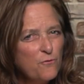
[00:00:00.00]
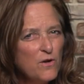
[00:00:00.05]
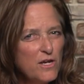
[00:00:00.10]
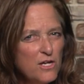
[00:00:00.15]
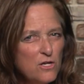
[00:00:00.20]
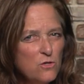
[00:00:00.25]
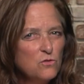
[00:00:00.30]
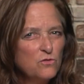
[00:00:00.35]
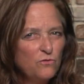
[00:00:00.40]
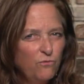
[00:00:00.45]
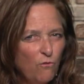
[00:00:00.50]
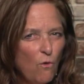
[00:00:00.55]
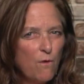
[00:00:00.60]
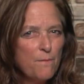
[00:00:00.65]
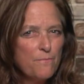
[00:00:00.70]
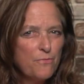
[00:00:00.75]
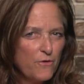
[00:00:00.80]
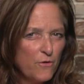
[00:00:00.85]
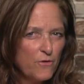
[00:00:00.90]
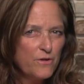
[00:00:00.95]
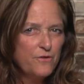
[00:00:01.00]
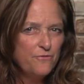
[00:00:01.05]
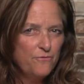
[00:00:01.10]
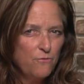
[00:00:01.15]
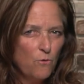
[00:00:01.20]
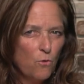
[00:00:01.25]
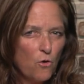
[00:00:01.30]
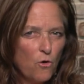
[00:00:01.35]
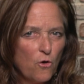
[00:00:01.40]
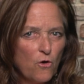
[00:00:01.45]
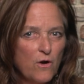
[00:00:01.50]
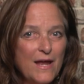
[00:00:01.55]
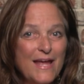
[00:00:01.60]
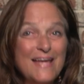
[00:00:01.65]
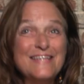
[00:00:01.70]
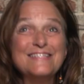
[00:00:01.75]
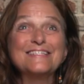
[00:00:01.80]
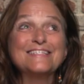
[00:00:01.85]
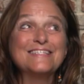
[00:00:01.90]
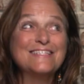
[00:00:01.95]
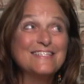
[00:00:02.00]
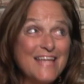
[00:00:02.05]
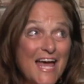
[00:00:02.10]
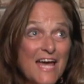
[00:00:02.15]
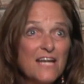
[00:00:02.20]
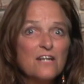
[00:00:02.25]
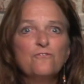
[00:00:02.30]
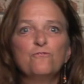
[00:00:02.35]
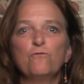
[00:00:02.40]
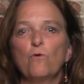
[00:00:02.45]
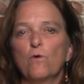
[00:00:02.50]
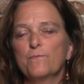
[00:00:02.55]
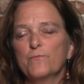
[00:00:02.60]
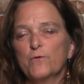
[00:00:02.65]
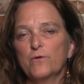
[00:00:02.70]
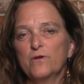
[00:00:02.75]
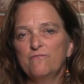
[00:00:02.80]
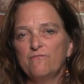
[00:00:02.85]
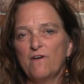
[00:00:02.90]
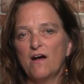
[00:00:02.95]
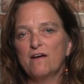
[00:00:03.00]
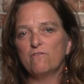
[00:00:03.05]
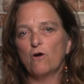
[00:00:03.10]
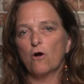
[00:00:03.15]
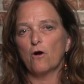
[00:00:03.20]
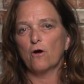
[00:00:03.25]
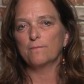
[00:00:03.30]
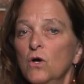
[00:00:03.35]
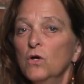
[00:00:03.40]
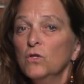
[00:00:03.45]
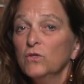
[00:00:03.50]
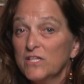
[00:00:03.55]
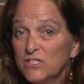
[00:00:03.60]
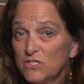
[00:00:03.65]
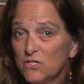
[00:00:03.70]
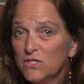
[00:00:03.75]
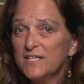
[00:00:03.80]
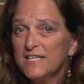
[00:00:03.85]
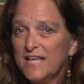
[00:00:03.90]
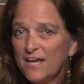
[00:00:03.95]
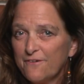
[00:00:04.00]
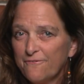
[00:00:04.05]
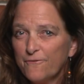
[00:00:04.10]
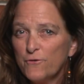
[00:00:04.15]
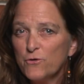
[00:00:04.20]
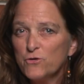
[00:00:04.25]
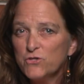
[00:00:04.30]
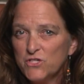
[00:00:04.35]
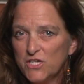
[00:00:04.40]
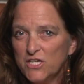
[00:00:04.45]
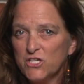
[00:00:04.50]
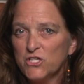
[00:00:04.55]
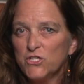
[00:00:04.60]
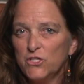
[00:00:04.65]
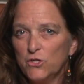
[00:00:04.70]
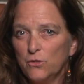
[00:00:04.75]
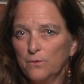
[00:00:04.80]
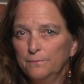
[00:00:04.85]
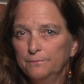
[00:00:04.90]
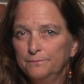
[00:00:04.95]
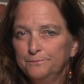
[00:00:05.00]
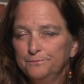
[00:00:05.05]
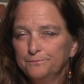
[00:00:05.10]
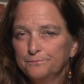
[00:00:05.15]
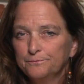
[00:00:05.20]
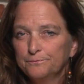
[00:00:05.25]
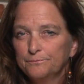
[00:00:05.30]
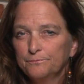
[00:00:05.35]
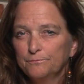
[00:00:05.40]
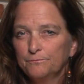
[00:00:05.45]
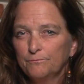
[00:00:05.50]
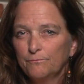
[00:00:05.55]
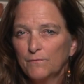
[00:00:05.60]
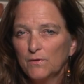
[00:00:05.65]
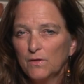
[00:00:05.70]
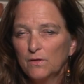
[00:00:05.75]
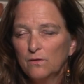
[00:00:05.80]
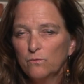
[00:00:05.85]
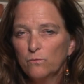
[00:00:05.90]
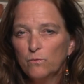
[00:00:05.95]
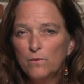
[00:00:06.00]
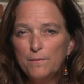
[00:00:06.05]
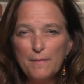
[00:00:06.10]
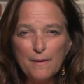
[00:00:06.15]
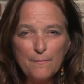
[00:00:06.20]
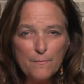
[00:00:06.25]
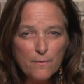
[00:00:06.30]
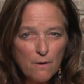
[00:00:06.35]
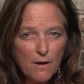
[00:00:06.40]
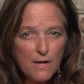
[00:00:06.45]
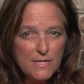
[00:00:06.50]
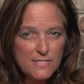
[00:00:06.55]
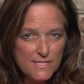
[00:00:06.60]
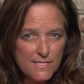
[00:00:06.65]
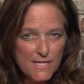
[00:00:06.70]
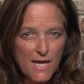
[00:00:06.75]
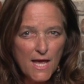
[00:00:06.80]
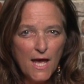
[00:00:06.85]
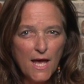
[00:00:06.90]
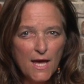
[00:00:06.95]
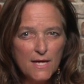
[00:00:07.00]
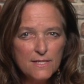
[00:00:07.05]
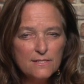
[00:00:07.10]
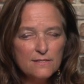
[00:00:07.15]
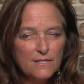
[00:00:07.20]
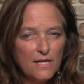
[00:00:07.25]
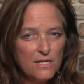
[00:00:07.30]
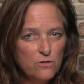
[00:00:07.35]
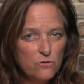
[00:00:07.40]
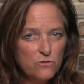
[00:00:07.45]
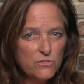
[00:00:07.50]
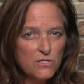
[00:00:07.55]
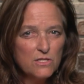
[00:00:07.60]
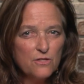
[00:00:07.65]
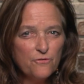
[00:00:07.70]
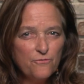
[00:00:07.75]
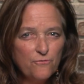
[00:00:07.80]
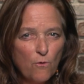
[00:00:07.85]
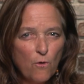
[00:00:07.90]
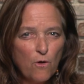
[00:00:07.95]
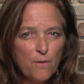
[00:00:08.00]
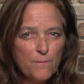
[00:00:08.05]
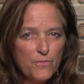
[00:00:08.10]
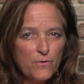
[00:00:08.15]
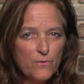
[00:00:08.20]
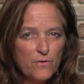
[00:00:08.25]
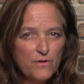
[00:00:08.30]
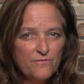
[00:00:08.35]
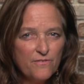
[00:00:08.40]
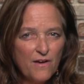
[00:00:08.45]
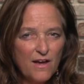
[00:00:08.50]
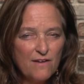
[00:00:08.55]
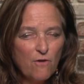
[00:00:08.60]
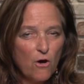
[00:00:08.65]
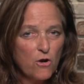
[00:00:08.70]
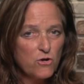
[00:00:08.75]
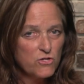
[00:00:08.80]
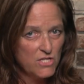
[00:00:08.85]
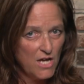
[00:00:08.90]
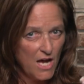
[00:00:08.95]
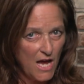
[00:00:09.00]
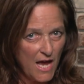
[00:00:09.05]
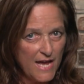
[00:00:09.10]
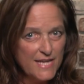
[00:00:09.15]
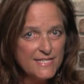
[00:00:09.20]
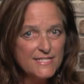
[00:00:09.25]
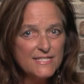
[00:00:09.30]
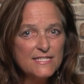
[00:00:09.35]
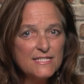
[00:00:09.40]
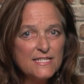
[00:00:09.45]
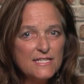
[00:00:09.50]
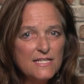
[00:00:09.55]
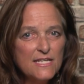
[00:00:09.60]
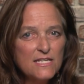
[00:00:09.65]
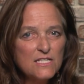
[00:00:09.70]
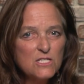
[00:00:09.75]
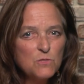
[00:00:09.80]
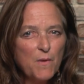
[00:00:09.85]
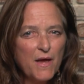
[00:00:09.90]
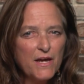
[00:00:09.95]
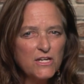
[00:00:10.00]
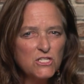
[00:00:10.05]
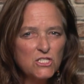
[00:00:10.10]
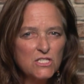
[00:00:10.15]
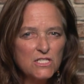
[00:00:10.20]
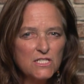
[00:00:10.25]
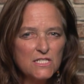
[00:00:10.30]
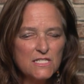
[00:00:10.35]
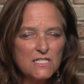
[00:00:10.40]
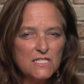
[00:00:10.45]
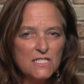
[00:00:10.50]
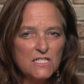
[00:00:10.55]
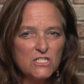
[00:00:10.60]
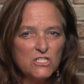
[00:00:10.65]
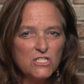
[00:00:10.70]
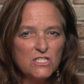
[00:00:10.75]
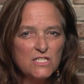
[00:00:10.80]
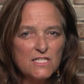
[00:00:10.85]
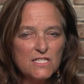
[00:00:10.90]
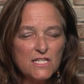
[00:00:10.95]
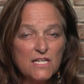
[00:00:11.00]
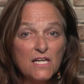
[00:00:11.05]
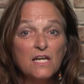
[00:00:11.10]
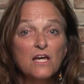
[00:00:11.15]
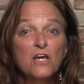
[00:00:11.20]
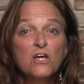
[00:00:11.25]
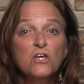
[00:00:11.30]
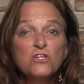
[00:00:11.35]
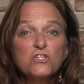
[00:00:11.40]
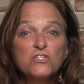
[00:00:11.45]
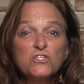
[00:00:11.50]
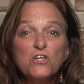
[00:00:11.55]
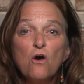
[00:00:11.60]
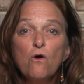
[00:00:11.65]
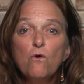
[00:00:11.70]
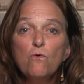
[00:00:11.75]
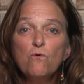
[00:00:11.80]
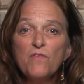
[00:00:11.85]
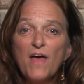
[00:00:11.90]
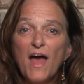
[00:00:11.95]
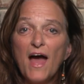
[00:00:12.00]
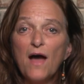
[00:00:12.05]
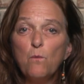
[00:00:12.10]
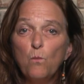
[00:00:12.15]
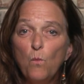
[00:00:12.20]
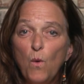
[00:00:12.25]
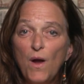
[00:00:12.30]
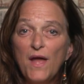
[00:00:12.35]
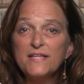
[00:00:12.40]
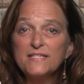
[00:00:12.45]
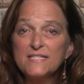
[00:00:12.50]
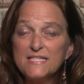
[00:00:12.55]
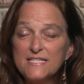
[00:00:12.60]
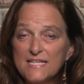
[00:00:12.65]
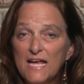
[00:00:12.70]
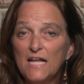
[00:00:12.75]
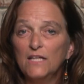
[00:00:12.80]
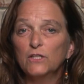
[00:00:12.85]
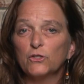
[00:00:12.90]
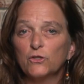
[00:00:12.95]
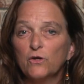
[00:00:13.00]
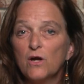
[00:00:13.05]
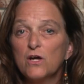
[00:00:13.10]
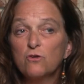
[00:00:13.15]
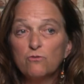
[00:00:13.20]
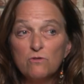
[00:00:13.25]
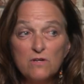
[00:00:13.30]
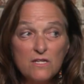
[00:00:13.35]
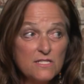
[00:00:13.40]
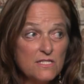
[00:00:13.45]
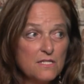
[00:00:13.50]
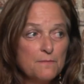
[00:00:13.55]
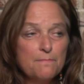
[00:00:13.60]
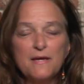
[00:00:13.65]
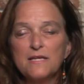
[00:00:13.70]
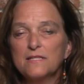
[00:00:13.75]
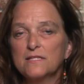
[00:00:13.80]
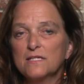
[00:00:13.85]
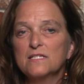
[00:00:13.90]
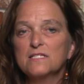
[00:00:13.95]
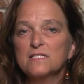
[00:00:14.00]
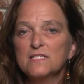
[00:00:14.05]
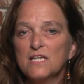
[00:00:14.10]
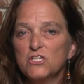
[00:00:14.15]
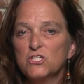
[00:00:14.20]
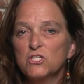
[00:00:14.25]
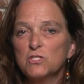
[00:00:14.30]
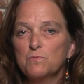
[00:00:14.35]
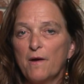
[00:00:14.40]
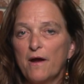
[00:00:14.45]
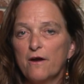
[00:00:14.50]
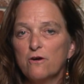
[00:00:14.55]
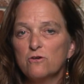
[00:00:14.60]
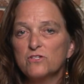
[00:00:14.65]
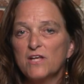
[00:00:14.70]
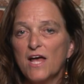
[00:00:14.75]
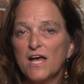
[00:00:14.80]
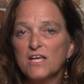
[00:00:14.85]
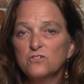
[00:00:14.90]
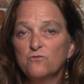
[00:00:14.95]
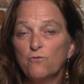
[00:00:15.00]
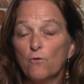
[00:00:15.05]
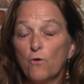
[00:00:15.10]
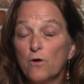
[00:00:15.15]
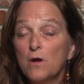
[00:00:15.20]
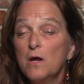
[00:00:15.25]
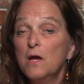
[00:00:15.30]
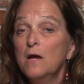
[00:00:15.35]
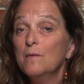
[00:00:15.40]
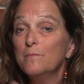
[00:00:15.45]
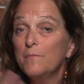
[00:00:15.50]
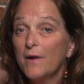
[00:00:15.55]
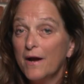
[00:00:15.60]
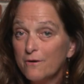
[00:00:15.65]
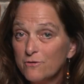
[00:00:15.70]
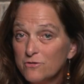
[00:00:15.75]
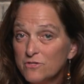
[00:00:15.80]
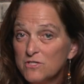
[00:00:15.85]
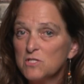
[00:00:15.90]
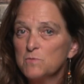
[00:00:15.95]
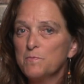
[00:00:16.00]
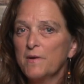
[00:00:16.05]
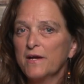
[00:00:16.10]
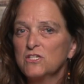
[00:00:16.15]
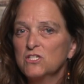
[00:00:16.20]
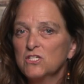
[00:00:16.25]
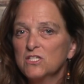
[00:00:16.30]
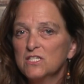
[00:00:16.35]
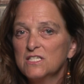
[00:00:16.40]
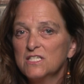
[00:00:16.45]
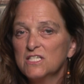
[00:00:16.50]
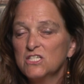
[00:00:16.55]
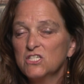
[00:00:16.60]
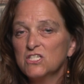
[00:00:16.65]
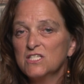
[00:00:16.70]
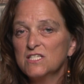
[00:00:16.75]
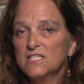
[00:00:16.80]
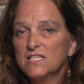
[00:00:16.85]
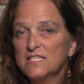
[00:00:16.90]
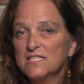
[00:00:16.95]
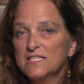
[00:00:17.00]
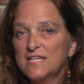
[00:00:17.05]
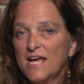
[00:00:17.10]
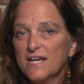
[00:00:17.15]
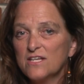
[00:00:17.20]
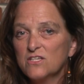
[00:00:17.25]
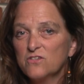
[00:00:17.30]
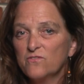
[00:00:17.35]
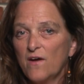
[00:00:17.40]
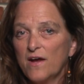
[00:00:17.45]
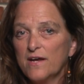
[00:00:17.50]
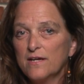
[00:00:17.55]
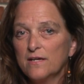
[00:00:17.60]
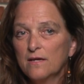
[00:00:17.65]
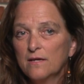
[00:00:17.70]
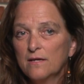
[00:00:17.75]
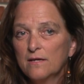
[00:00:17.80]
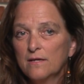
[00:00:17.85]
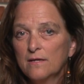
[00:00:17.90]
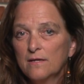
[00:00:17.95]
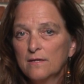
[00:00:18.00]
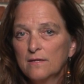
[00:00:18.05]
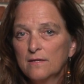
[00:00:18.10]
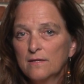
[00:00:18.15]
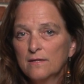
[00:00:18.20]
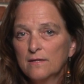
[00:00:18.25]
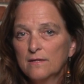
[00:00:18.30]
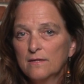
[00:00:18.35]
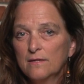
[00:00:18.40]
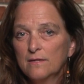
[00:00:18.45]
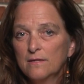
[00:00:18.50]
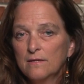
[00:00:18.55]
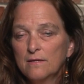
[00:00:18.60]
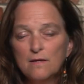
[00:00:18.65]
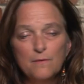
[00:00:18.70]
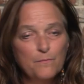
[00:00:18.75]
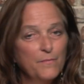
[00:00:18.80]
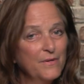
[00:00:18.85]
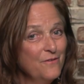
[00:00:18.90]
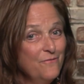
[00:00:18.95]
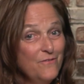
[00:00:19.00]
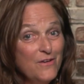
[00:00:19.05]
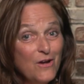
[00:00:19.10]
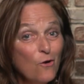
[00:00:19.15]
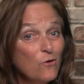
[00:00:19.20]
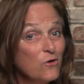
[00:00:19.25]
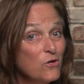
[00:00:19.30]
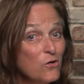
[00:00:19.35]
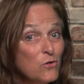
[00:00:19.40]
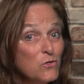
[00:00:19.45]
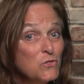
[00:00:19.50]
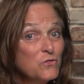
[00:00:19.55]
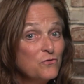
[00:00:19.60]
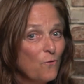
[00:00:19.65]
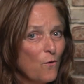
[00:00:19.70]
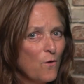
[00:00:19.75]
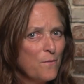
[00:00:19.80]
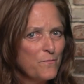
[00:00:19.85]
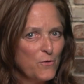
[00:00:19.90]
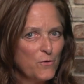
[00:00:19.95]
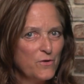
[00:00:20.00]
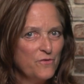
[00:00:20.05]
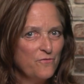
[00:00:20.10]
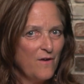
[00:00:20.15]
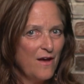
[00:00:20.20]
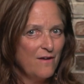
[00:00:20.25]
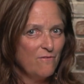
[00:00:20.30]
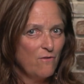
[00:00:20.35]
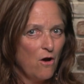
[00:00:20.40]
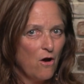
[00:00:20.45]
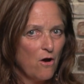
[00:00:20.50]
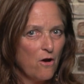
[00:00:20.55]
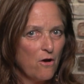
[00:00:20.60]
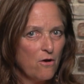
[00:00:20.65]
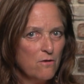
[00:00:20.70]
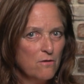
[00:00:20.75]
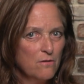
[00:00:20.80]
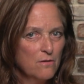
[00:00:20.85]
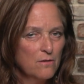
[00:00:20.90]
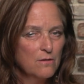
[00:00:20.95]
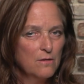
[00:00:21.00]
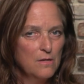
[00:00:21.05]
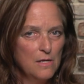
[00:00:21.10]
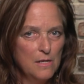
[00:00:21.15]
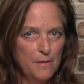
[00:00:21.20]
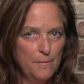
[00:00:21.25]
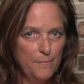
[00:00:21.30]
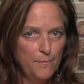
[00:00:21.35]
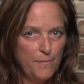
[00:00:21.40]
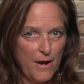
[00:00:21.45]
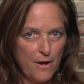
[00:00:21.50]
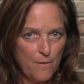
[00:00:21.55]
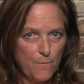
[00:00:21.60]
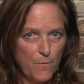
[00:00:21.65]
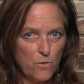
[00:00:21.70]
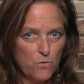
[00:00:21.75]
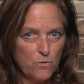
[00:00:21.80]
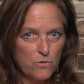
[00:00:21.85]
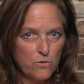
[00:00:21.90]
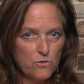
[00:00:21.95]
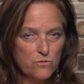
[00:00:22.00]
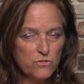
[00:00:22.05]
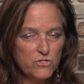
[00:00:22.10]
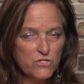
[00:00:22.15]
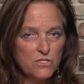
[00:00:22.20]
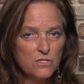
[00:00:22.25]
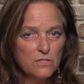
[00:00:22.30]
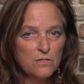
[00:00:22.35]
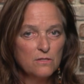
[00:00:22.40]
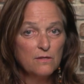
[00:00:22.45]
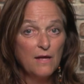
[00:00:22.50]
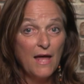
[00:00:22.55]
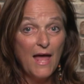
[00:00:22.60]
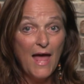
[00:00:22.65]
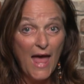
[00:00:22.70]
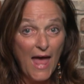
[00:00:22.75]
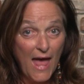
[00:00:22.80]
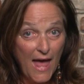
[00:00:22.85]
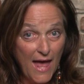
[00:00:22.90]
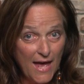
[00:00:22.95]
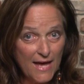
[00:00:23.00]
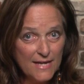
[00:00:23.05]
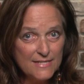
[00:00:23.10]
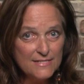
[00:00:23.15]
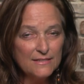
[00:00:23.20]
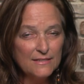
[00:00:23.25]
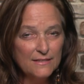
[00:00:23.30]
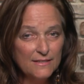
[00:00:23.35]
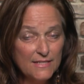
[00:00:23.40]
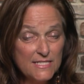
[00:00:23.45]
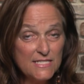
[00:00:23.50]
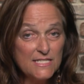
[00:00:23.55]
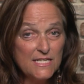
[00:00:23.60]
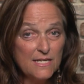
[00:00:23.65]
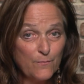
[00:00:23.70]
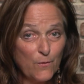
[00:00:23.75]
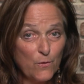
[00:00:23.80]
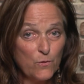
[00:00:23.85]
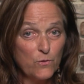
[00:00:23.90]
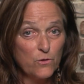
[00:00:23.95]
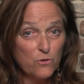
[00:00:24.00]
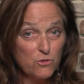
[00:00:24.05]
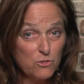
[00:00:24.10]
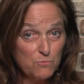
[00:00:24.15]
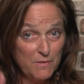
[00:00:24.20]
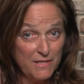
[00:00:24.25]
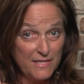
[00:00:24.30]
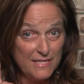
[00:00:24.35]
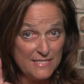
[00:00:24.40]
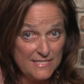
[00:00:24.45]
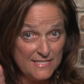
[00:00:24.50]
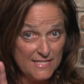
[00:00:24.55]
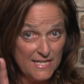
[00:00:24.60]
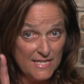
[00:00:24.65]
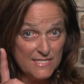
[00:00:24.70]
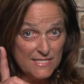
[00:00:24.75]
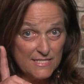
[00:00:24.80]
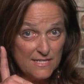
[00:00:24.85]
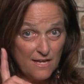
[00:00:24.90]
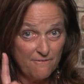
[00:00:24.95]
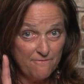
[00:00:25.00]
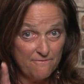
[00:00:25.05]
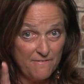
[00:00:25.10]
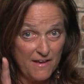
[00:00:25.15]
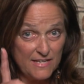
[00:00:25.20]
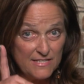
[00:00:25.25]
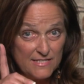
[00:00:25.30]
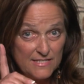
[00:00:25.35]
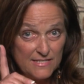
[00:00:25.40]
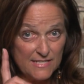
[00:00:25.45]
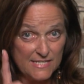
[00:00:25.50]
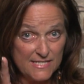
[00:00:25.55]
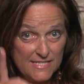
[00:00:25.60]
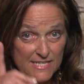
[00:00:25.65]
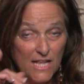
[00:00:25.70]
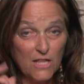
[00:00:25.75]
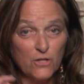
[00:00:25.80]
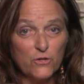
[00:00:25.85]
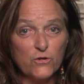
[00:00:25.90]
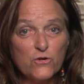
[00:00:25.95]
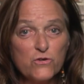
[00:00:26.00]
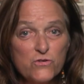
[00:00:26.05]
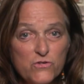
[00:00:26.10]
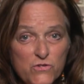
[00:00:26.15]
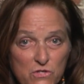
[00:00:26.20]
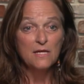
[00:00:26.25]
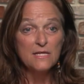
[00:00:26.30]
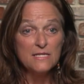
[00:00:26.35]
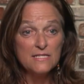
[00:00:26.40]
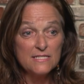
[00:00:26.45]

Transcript: we use Form 34 instead of Form 35R? Let's look at that first issue. Remember I said that using the Form 35R ties into the inspection contingency so that when seller agrees to make the concessions buyer has asked for, buyer's inspection contingency is satisfied. But if you don't use Form 35R, buyer brokers and listing brokers, because this affects the sellers,